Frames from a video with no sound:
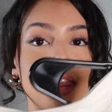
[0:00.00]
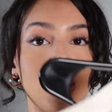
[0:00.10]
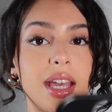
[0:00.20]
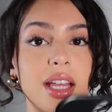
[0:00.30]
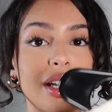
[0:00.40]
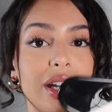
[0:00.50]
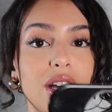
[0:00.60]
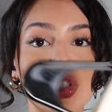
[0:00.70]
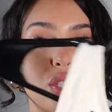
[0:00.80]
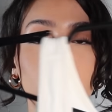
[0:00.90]
thick and
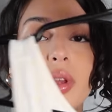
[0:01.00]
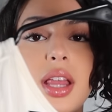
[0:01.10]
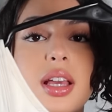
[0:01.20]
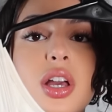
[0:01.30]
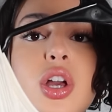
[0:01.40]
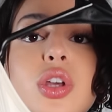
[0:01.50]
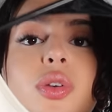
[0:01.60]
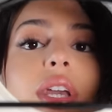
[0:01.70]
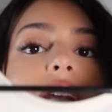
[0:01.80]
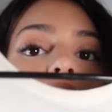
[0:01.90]
good to where like
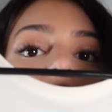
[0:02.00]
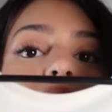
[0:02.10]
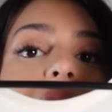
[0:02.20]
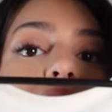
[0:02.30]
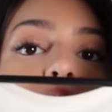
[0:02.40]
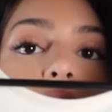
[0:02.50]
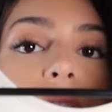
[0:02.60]
you can't even tell it